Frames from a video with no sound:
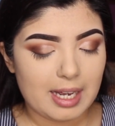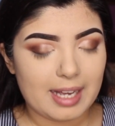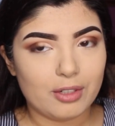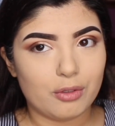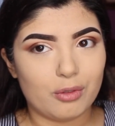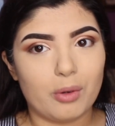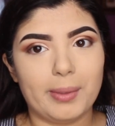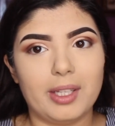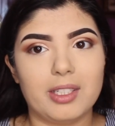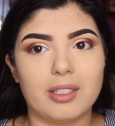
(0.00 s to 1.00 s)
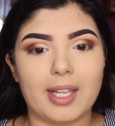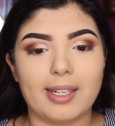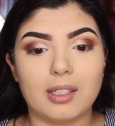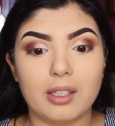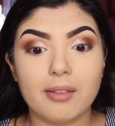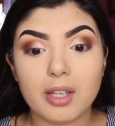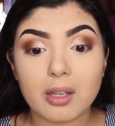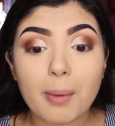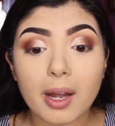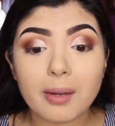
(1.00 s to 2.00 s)
I don't normally just like leaving
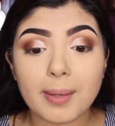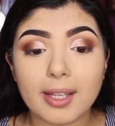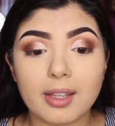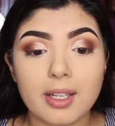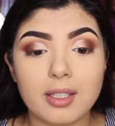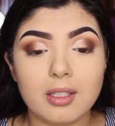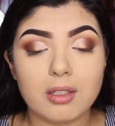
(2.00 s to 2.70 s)
the bottom like this,